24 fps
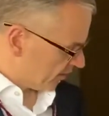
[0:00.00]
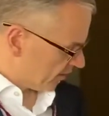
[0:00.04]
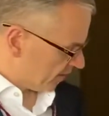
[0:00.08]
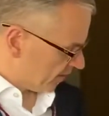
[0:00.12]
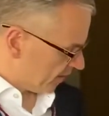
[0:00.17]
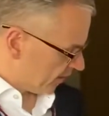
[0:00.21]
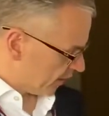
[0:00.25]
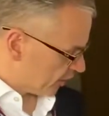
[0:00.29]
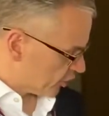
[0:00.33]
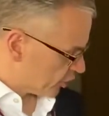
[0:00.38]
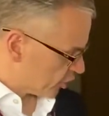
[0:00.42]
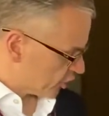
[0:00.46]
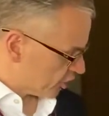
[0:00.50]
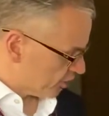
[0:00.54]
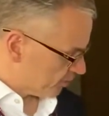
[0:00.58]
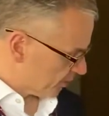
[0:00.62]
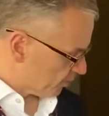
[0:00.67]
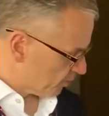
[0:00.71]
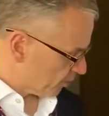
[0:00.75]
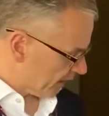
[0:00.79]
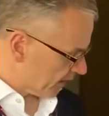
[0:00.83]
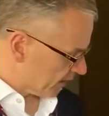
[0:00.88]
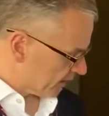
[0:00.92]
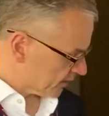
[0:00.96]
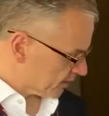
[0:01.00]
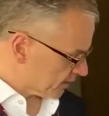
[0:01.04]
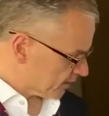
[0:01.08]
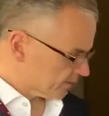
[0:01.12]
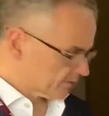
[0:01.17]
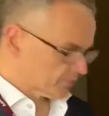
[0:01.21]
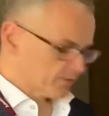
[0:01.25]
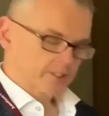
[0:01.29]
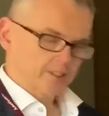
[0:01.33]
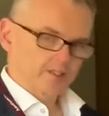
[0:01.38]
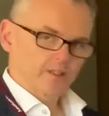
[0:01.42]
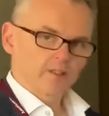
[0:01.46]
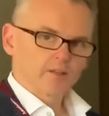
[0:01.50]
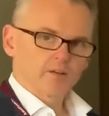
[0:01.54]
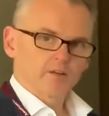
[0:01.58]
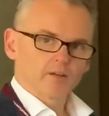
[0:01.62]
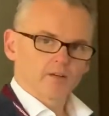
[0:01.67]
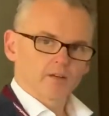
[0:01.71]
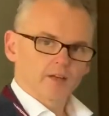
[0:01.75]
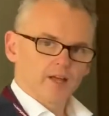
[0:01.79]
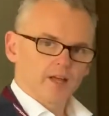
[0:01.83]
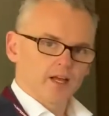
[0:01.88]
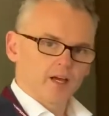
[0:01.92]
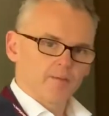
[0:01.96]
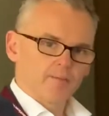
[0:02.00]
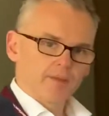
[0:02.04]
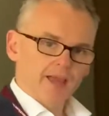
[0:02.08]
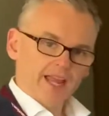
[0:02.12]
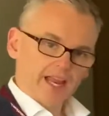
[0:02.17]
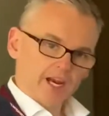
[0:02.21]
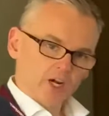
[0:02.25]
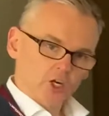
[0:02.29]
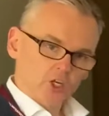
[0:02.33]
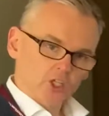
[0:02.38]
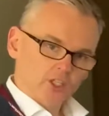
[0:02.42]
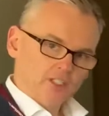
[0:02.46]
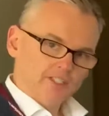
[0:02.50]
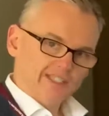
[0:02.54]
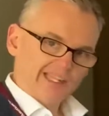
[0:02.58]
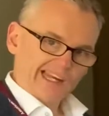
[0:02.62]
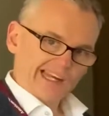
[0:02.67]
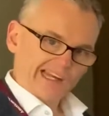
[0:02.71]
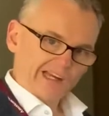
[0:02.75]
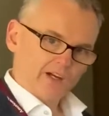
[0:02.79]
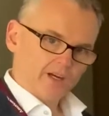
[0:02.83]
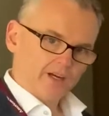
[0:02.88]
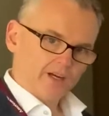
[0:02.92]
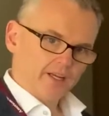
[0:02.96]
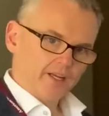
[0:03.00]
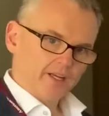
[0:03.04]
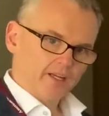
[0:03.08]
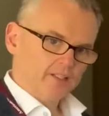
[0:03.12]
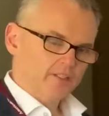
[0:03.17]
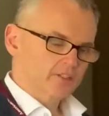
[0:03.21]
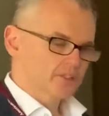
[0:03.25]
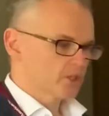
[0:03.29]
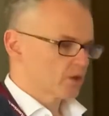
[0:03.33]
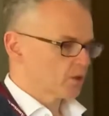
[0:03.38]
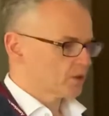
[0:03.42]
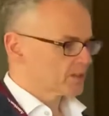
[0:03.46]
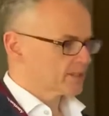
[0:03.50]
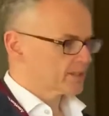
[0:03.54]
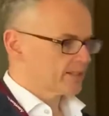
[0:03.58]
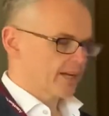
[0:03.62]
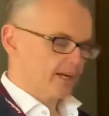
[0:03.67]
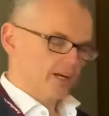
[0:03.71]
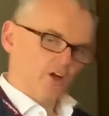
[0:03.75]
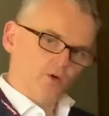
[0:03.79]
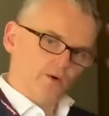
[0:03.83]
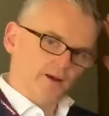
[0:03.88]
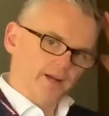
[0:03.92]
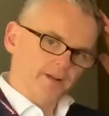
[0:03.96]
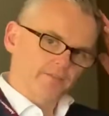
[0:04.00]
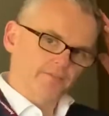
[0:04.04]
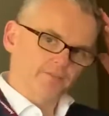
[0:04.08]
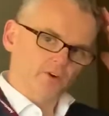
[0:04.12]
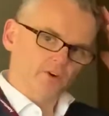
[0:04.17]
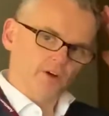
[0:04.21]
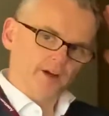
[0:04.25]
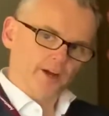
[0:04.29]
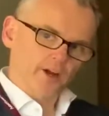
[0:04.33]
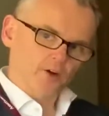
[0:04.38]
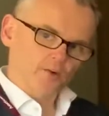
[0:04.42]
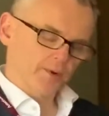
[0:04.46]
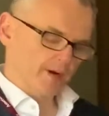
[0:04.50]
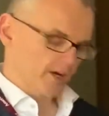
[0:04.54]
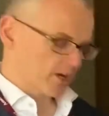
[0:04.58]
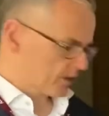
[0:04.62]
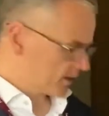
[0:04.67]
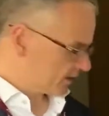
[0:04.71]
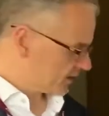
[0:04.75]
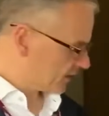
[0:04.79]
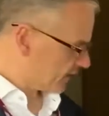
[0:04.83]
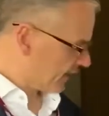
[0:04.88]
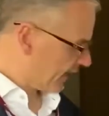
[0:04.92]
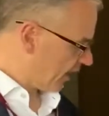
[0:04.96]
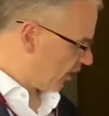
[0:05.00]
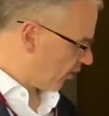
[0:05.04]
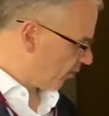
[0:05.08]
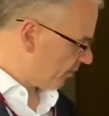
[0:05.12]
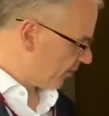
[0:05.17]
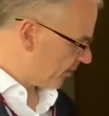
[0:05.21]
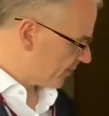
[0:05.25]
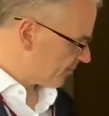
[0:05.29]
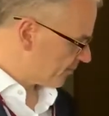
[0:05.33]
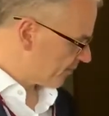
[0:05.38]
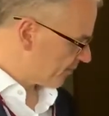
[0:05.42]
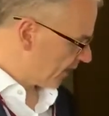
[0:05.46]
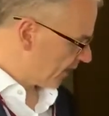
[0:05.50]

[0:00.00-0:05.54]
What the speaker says: It should be relatively hairless area, so it's not great for hair-bearing scalp.